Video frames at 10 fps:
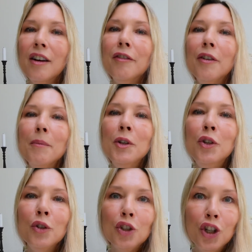from
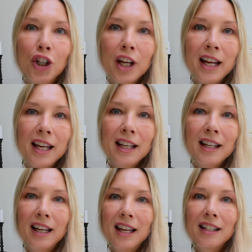not cooking it
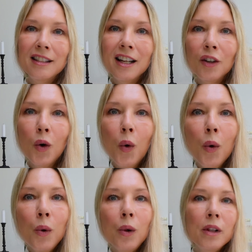is that
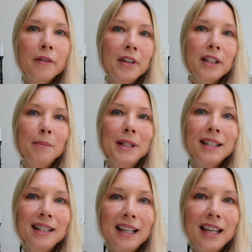all the vitamin
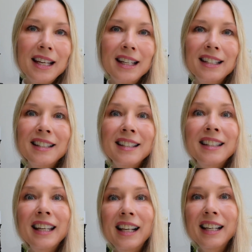C is
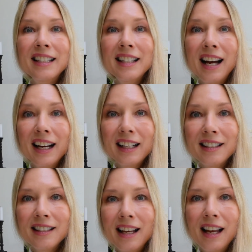still
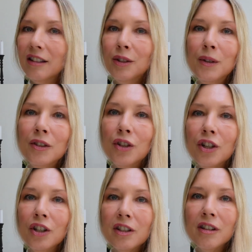intact. As soon as you
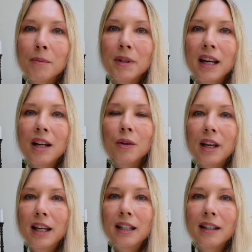cook something or
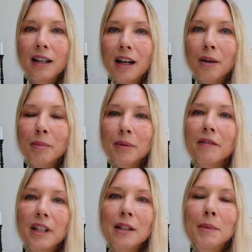heat it up,
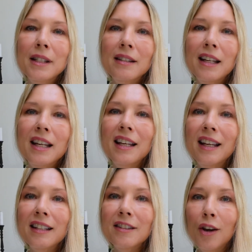vitamin C
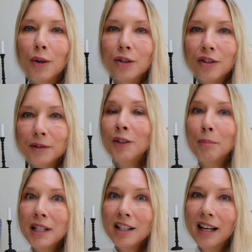is lost,
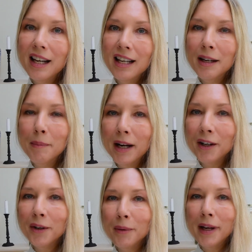especially in the
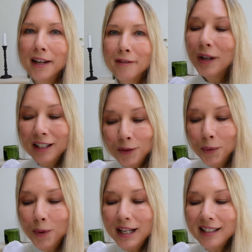microwave. It's
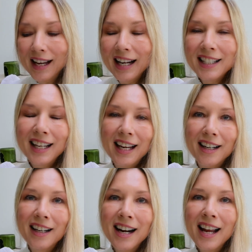all intact
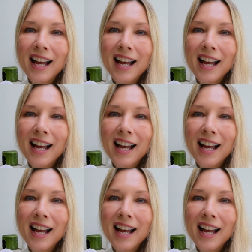here,